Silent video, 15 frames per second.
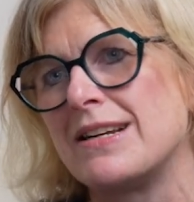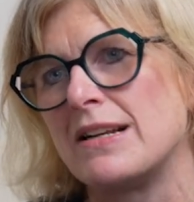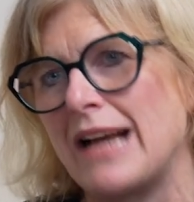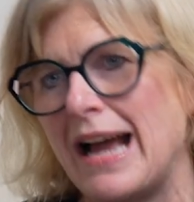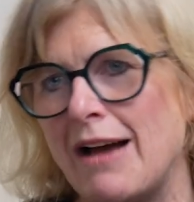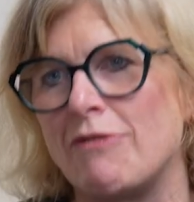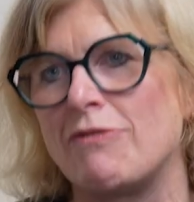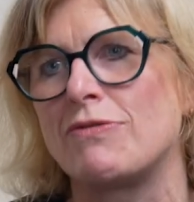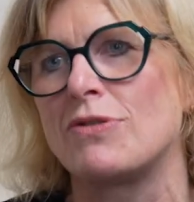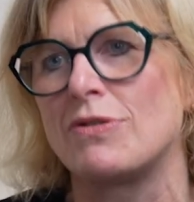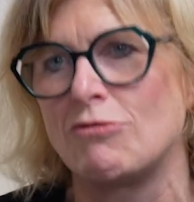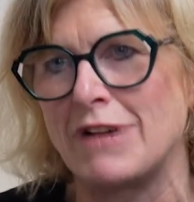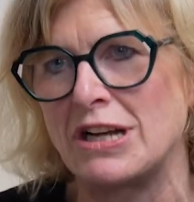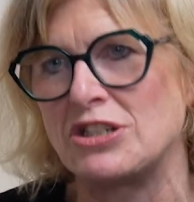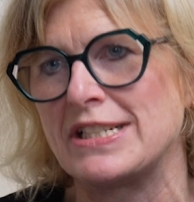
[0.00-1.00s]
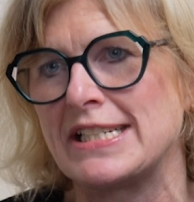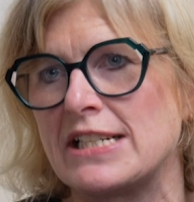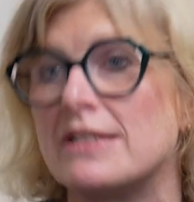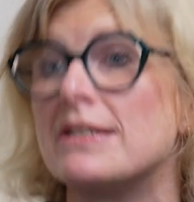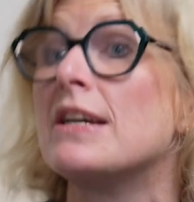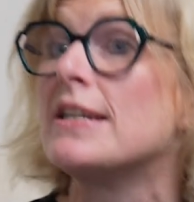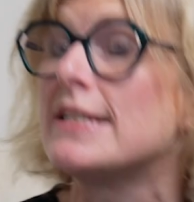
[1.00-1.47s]
have
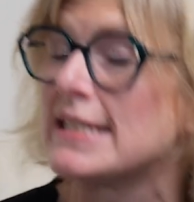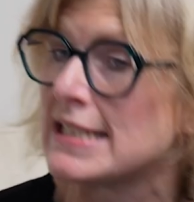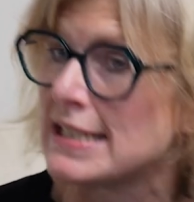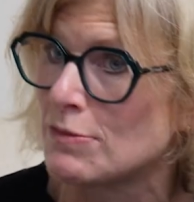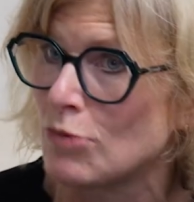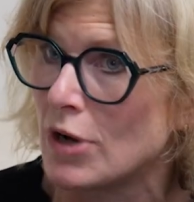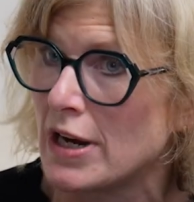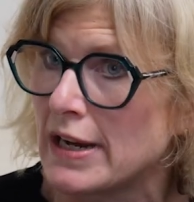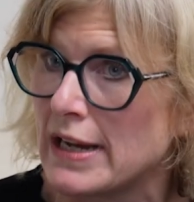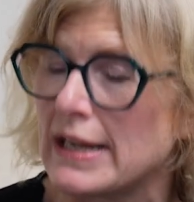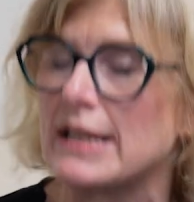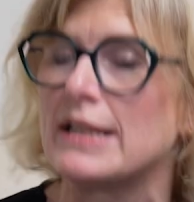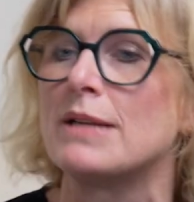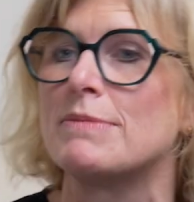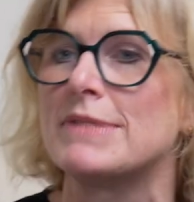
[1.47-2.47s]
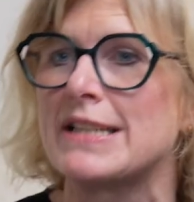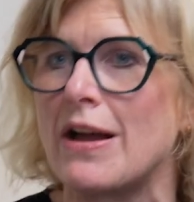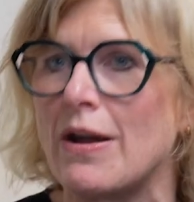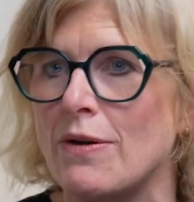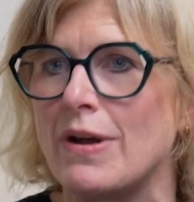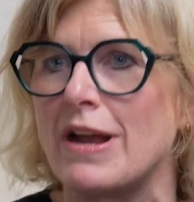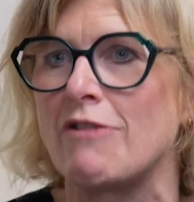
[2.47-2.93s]
registered nurses working in them.
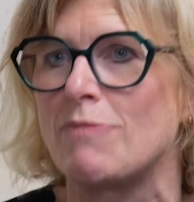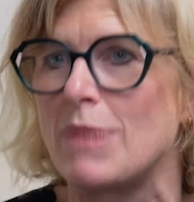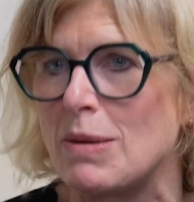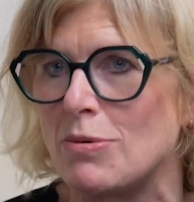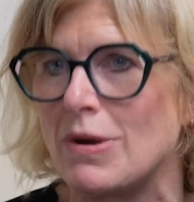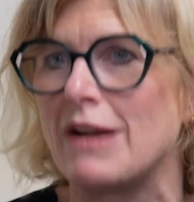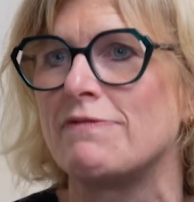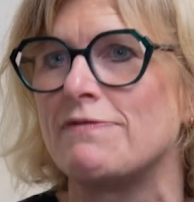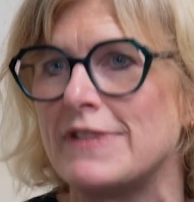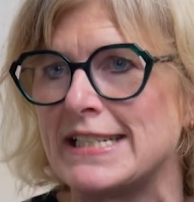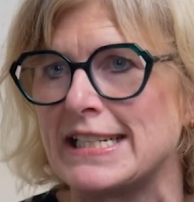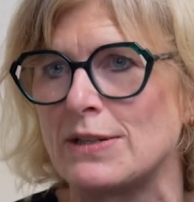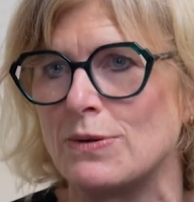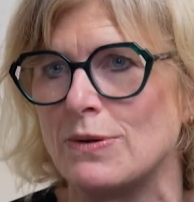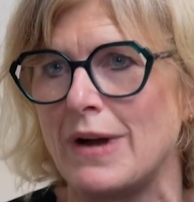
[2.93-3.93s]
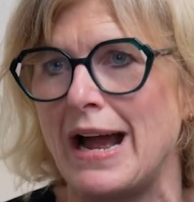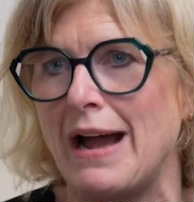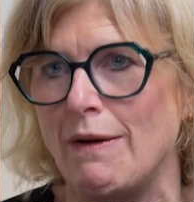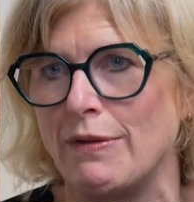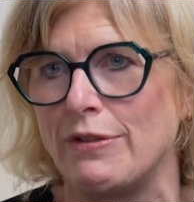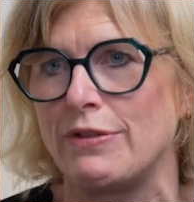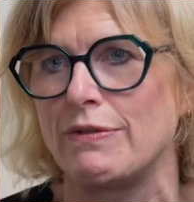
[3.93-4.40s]
So if people have physical
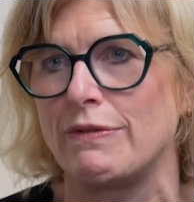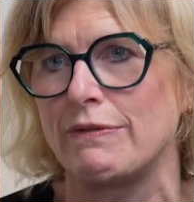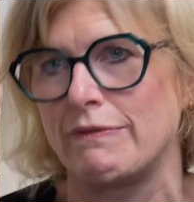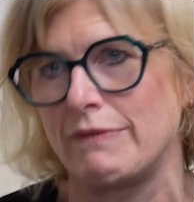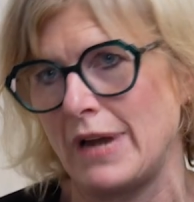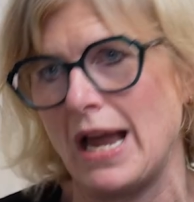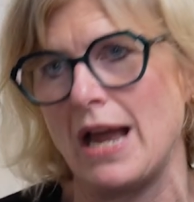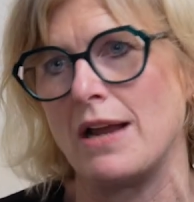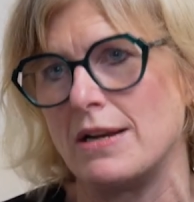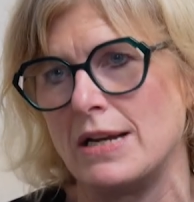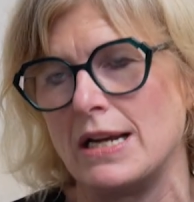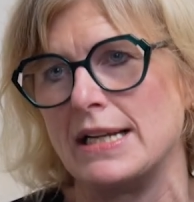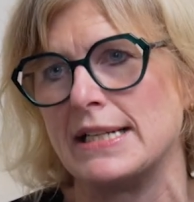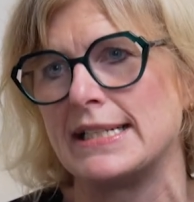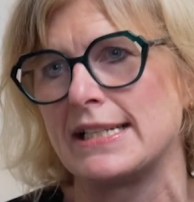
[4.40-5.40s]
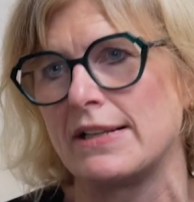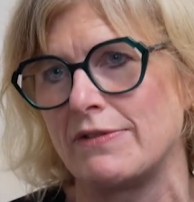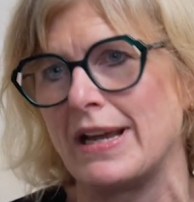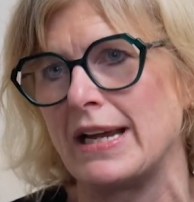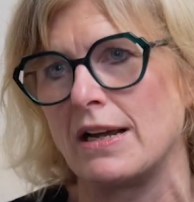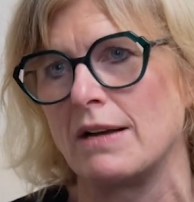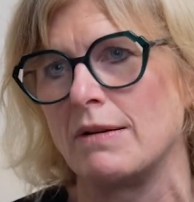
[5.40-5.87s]
health care needs,
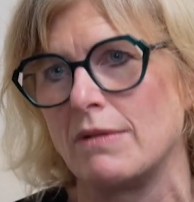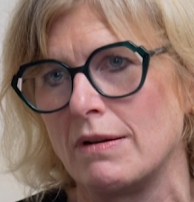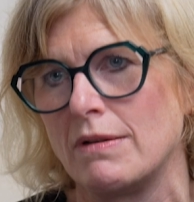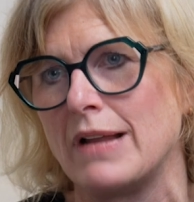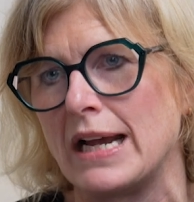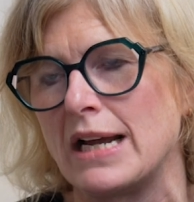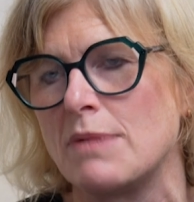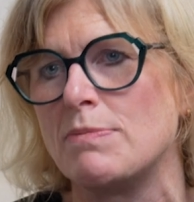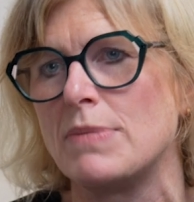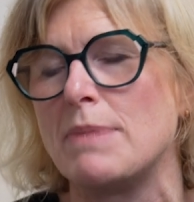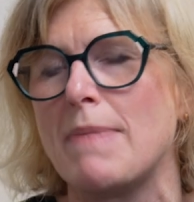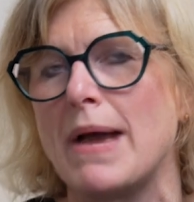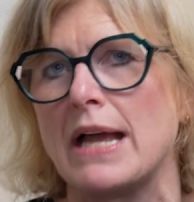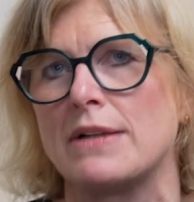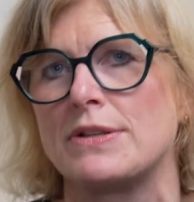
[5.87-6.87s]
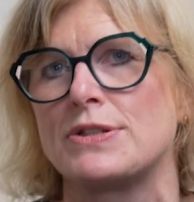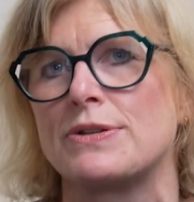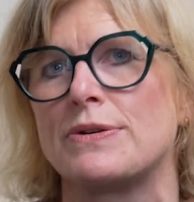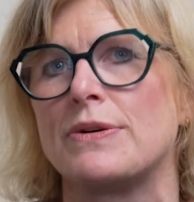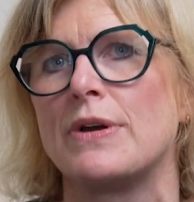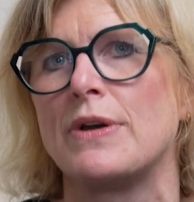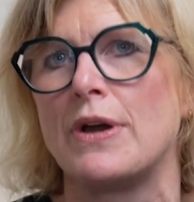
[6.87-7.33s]
they can be met
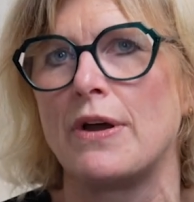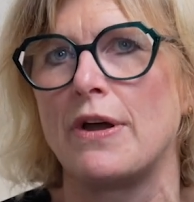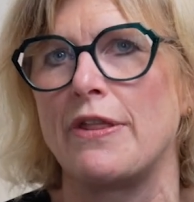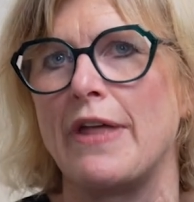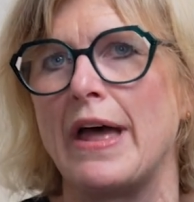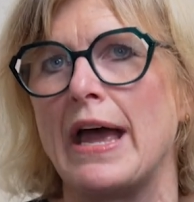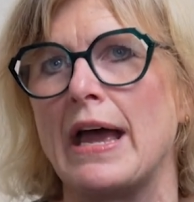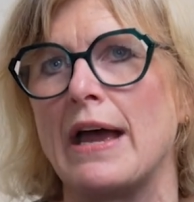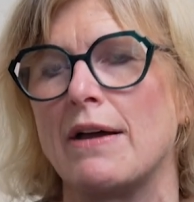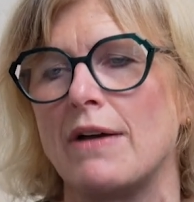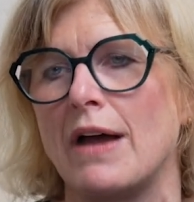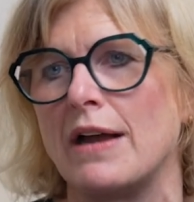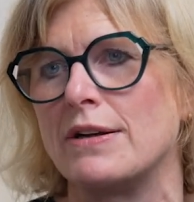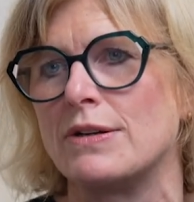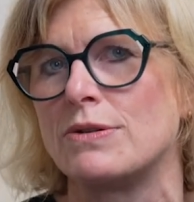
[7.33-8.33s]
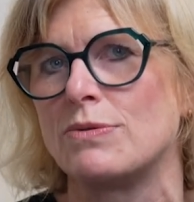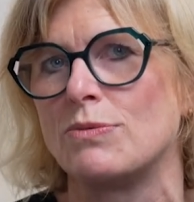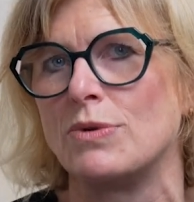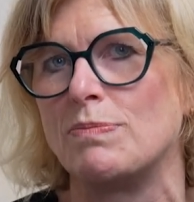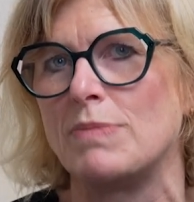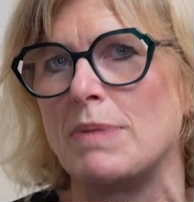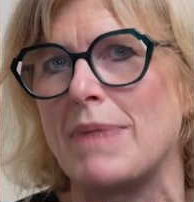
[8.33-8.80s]
there and
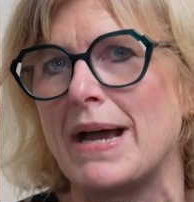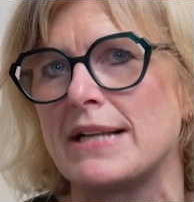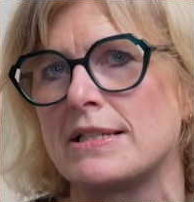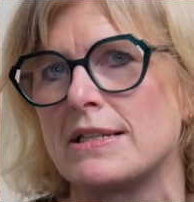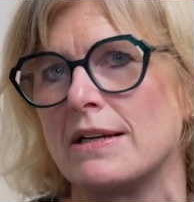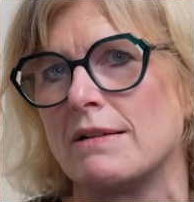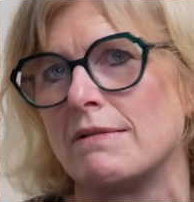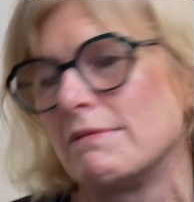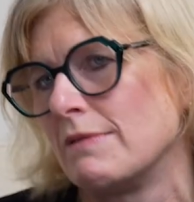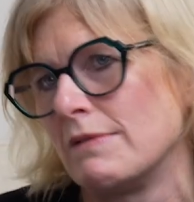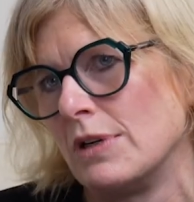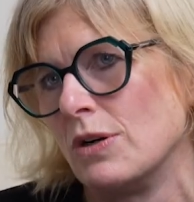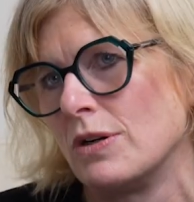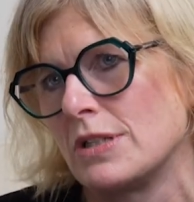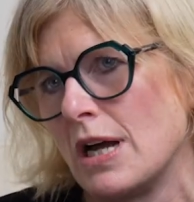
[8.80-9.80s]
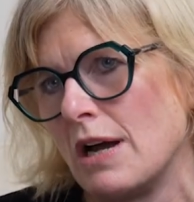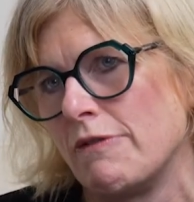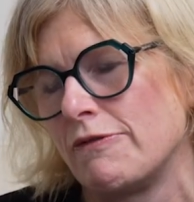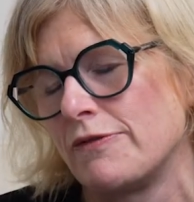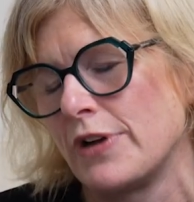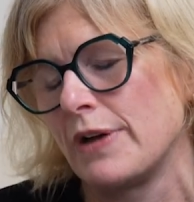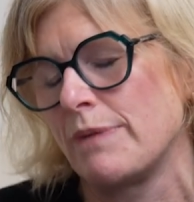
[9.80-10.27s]
would be better looked
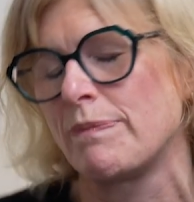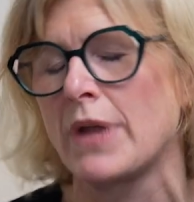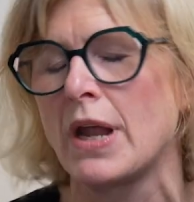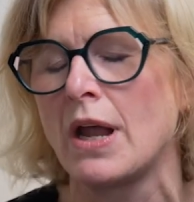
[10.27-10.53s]
after.